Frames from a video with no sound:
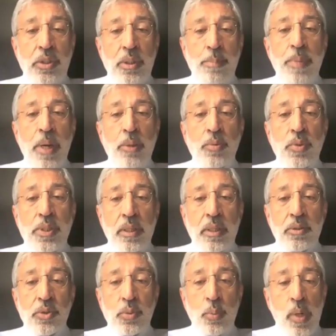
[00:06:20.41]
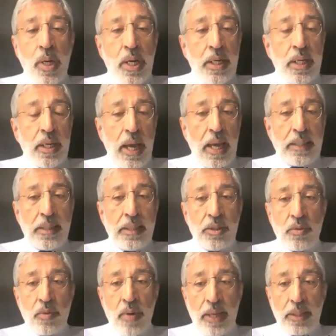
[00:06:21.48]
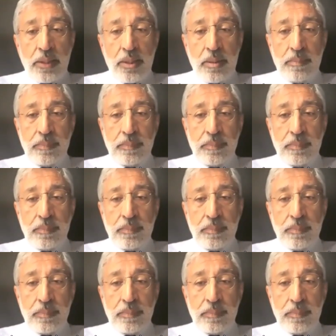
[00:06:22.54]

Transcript: the bone cells work and interact.